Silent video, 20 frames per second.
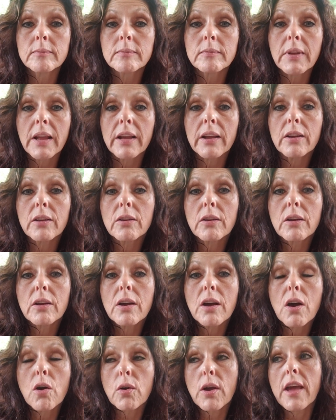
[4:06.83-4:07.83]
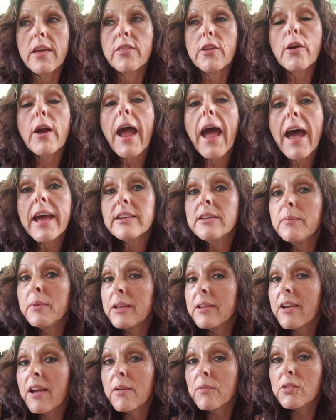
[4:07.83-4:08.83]
Like, okay, there had to
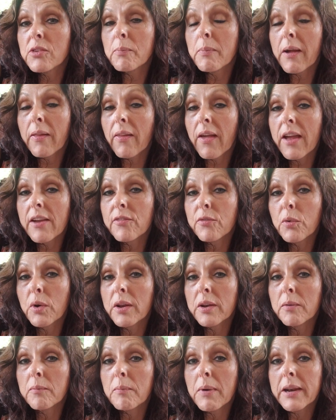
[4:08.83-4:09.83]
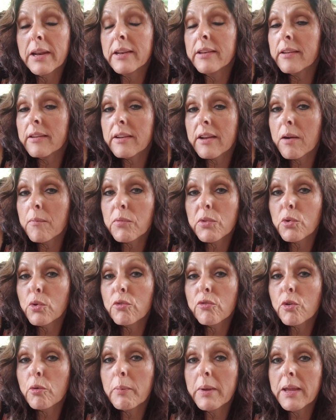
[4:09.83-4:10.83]
be times in my life when money did come through
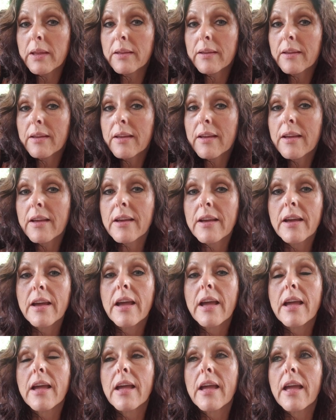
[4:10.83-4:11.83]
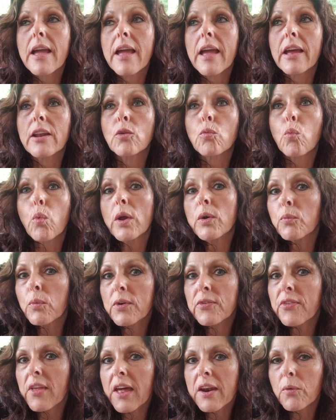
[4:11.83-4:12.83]
for me. And when
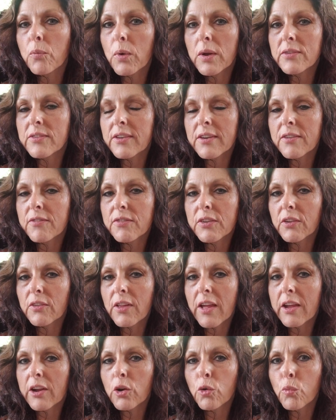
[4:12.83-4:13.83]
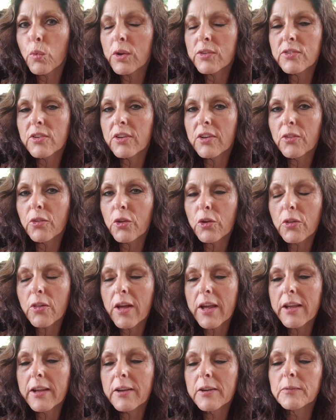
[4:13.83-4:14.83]
was that and what did it feel like, or what did it look
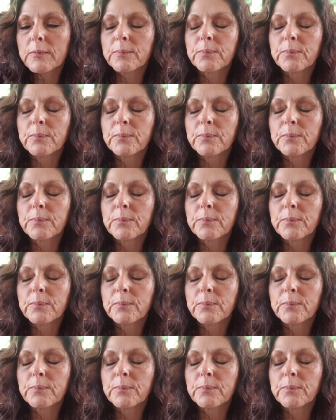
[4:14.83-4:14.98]
like?